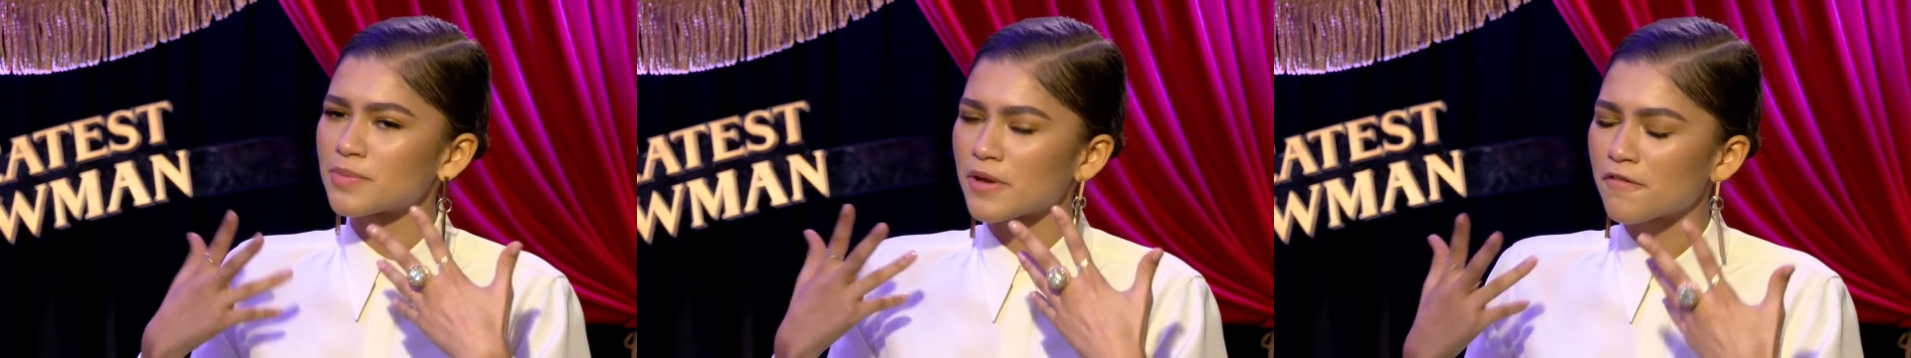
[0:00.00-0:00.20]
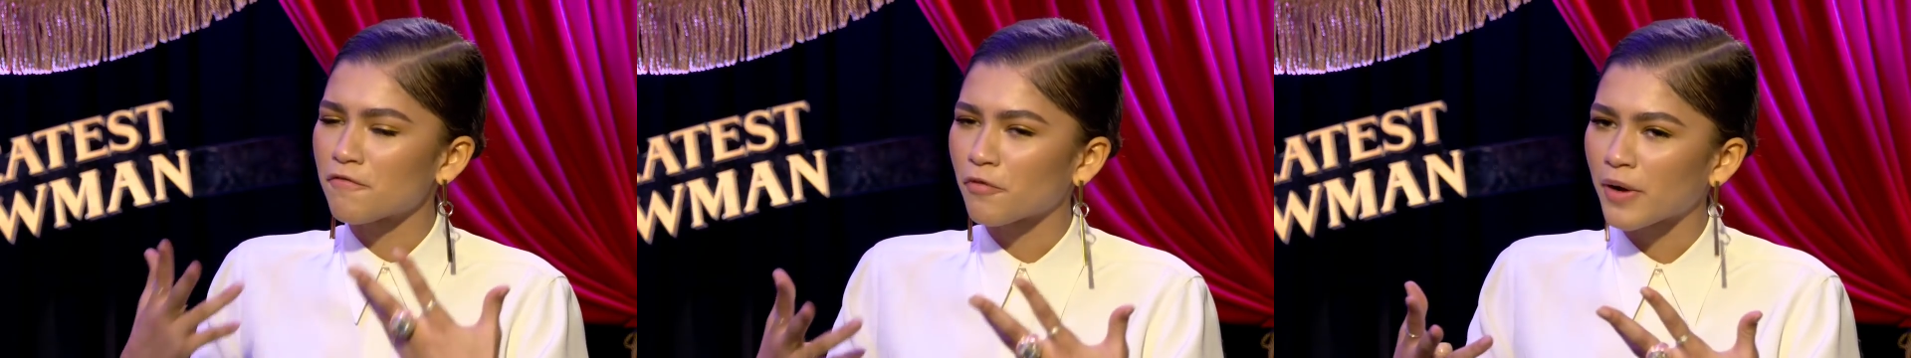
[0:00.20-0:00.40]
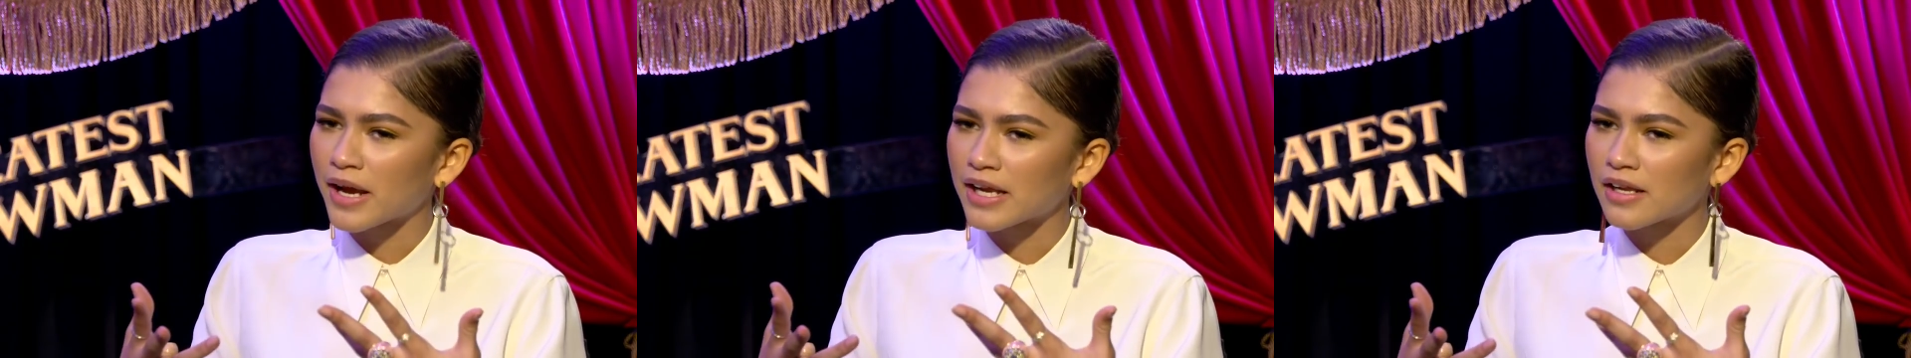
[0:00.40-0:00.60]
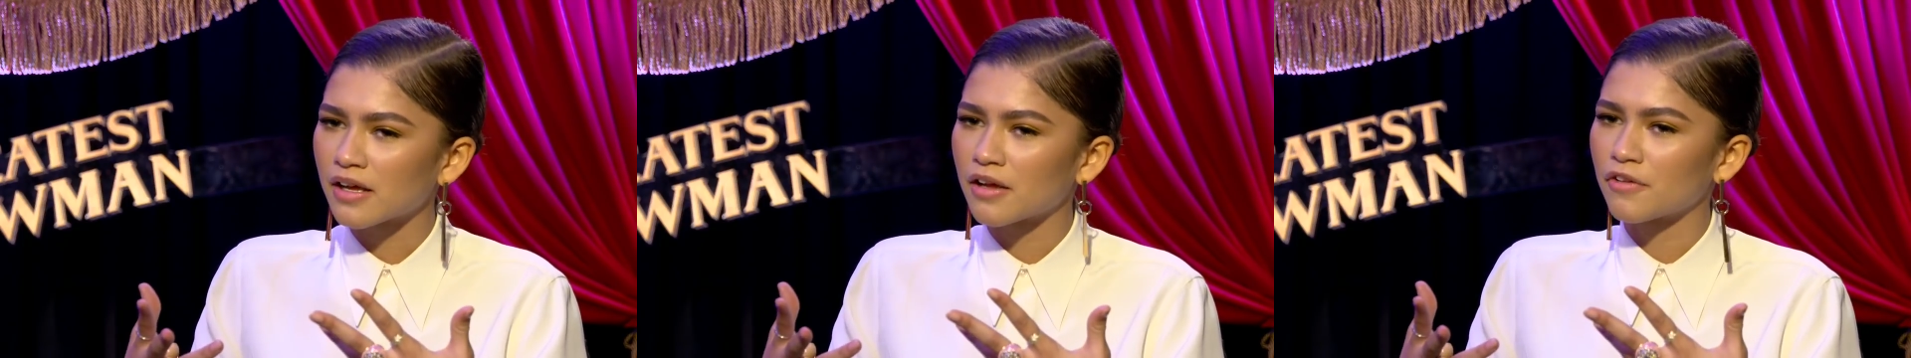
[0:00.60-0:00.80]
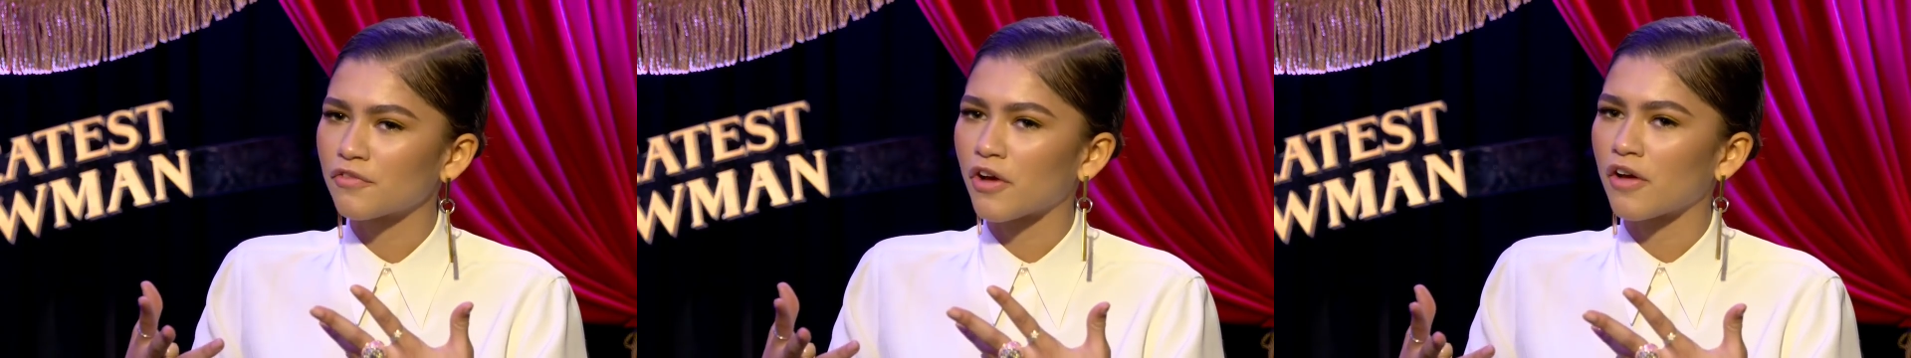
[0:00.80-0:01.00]
afraid
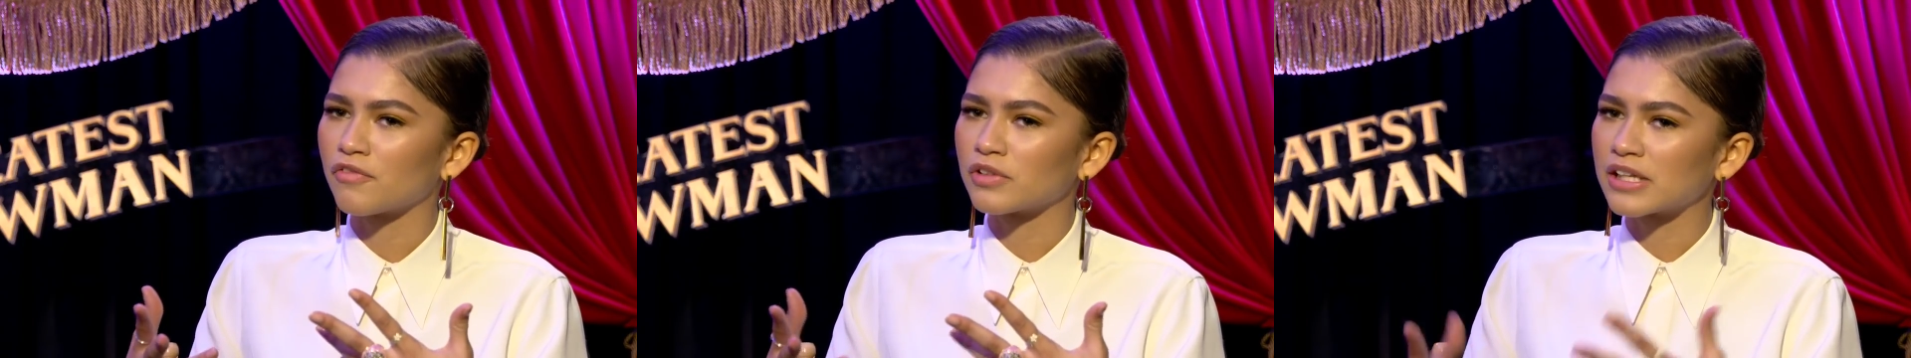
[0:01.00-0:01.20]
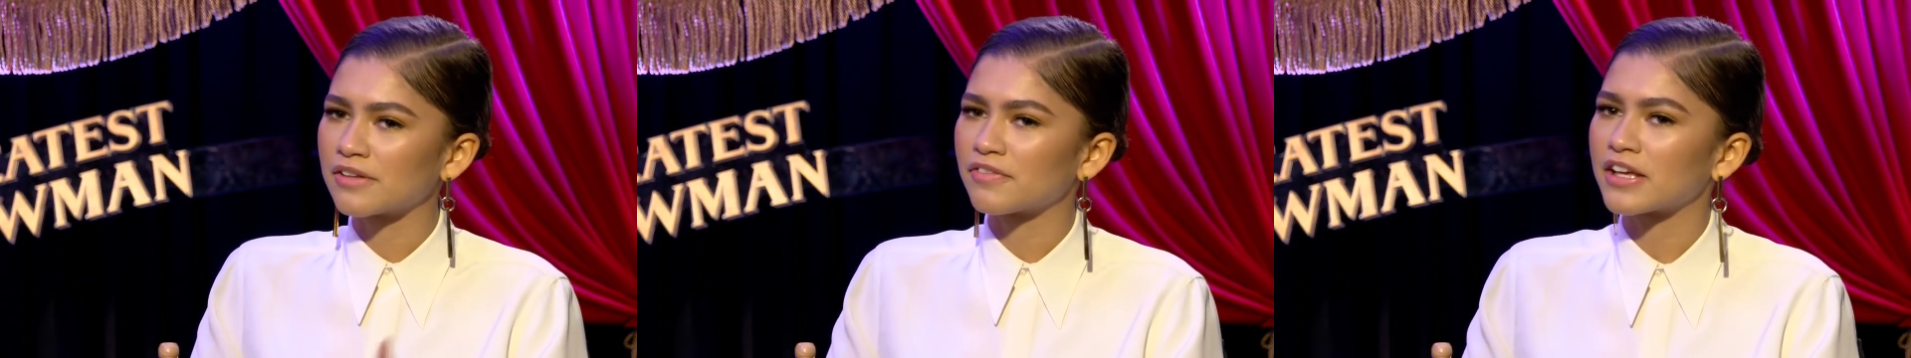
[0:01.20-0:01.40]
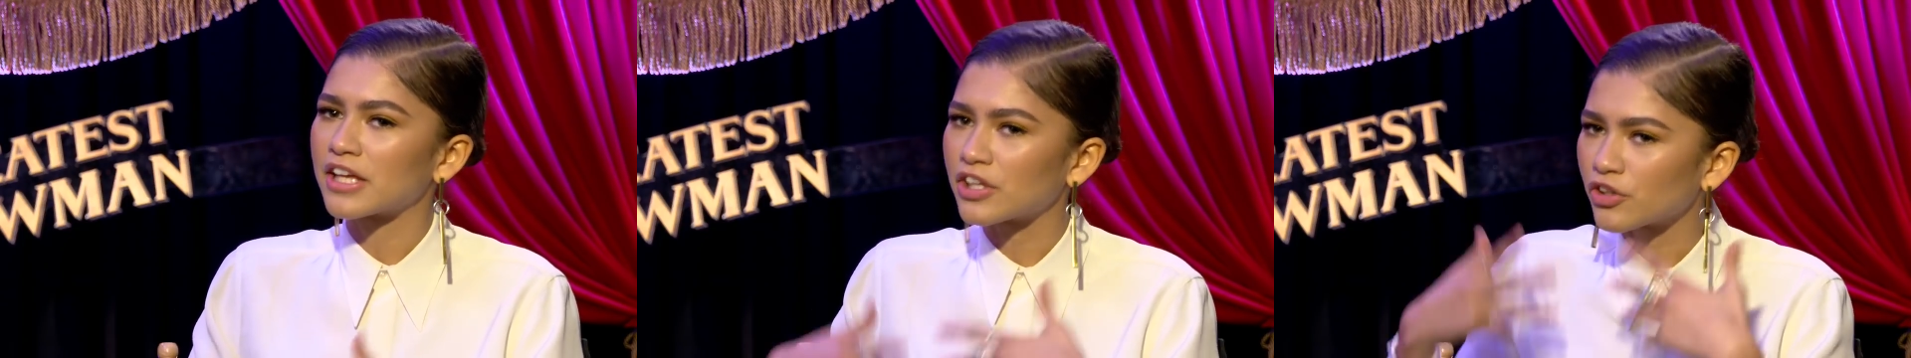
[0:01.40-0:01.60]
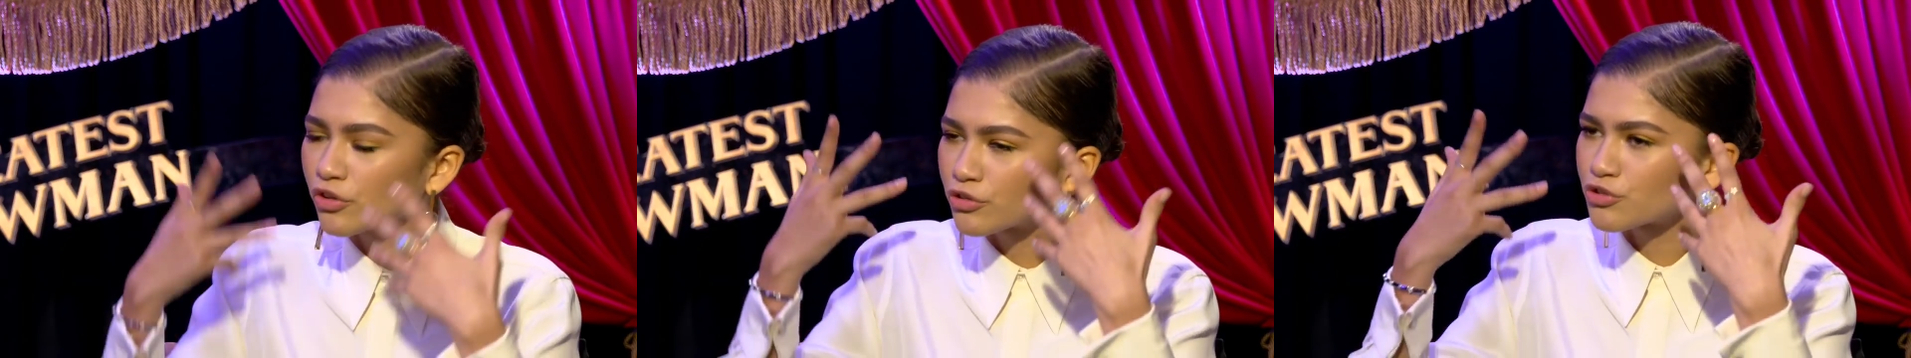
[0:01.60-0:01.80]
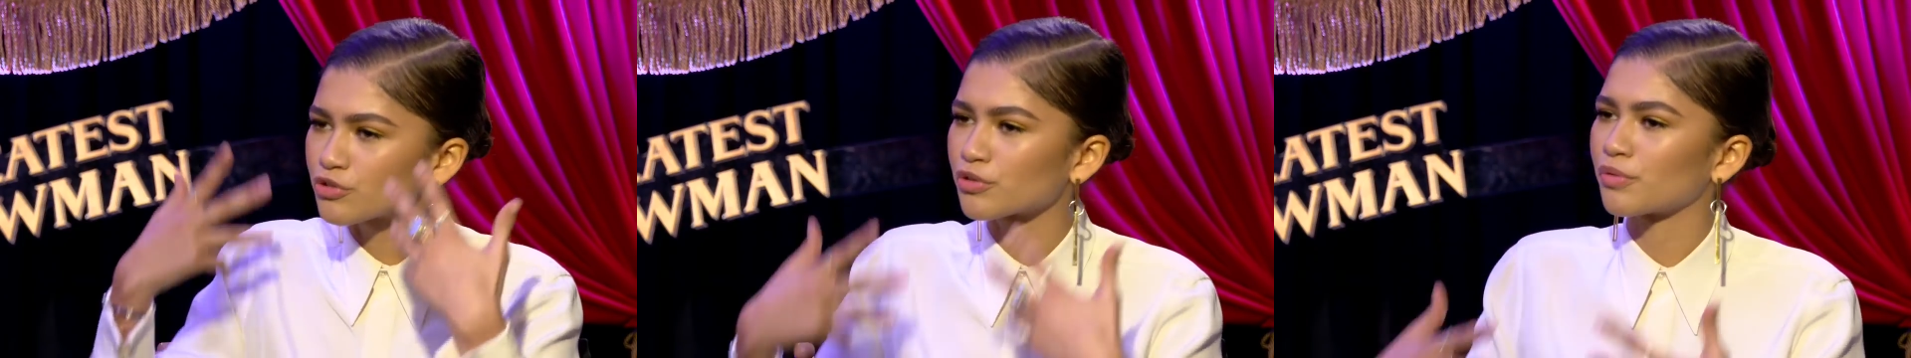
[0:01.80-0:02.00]
of living in
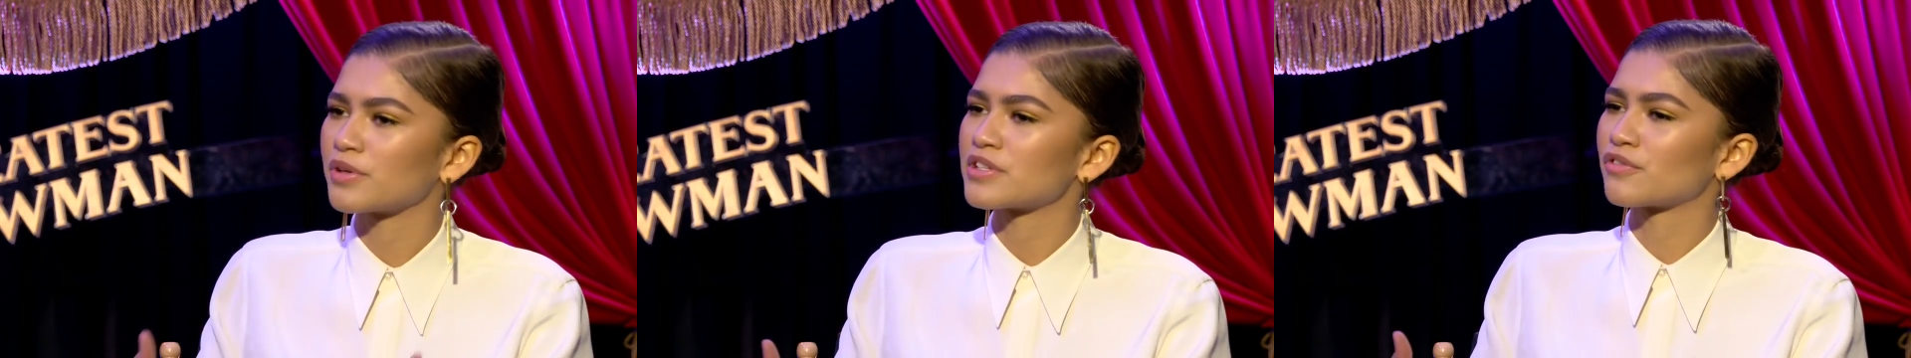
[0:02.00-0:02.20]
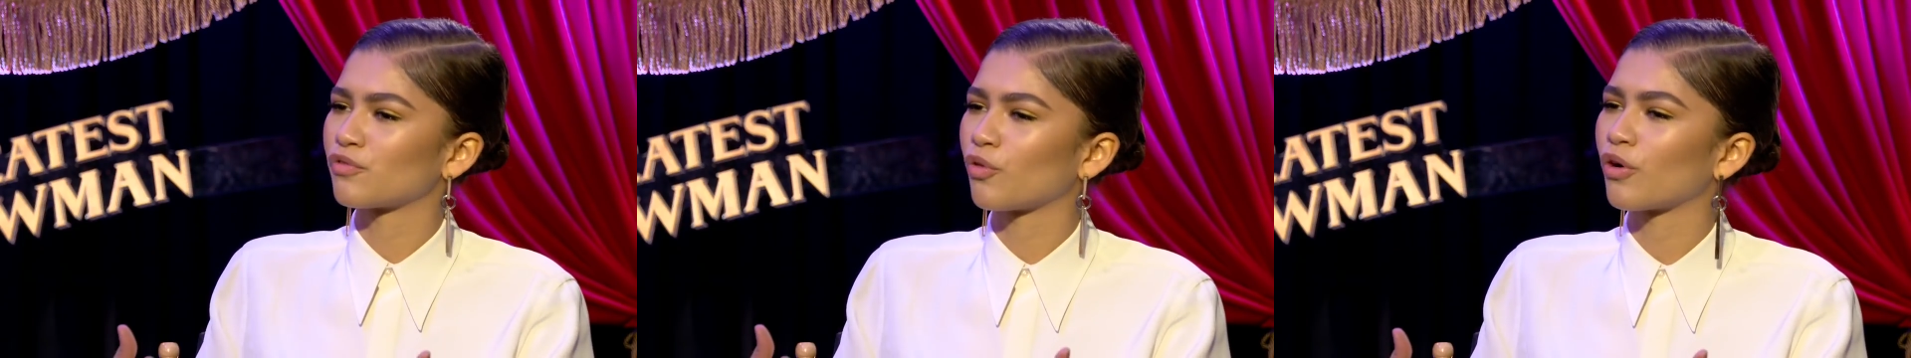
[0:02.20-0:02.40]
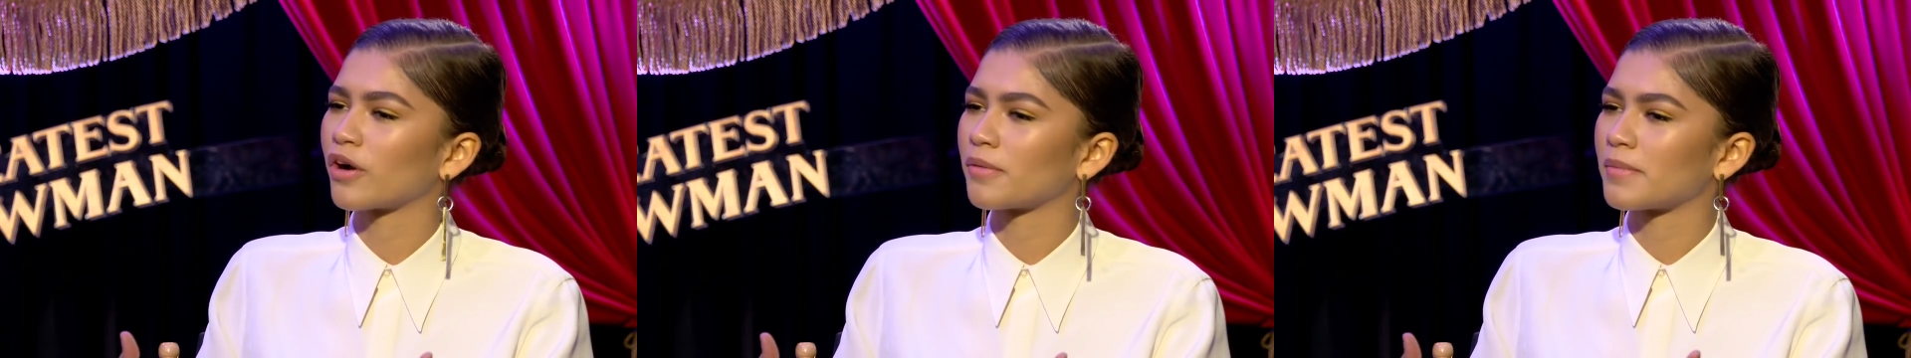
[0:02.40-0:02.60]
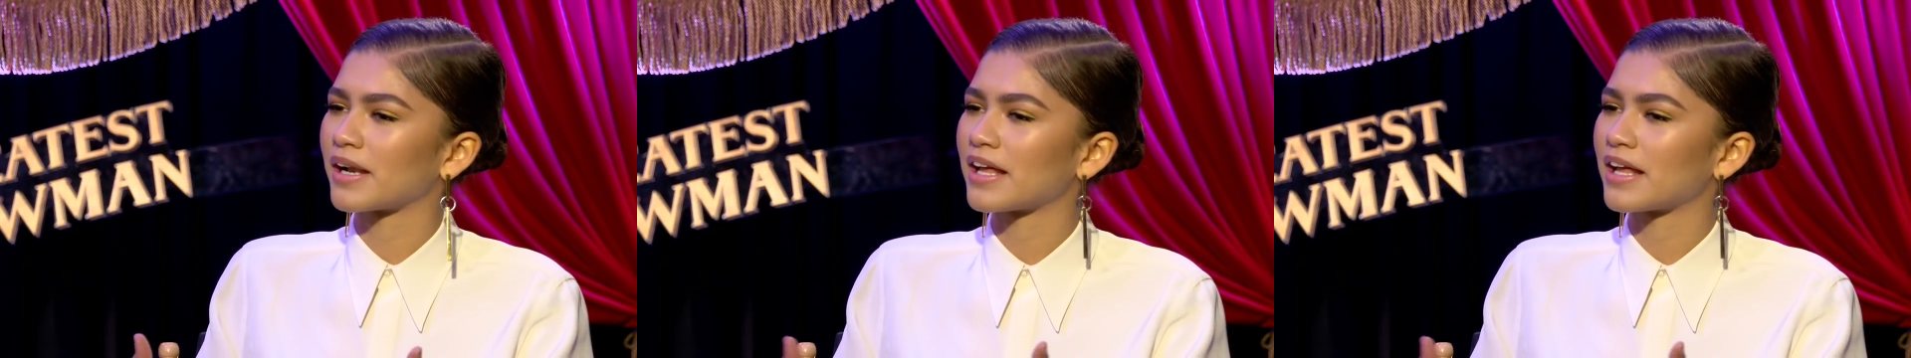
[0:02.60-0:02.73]
your truest form.